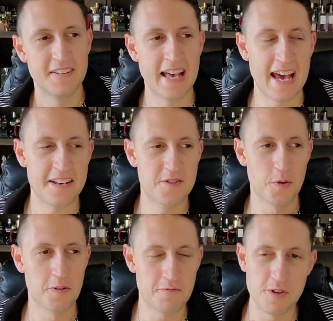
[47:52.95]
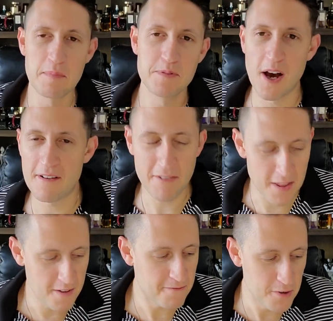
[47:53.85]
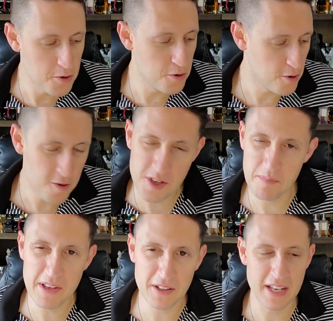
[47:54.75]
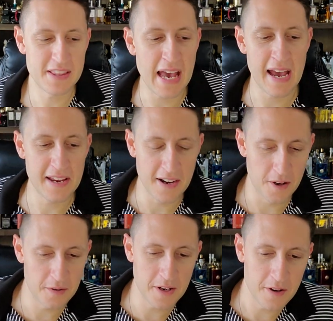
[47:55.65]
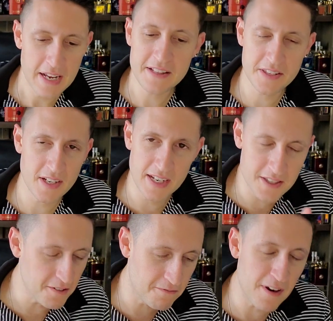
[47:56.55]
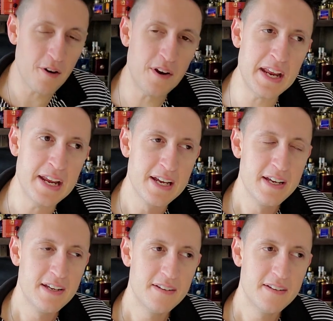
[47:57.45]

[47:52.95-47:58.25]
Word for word: that sort of rubbed off on the food or something like that. You know, there it's a it's a very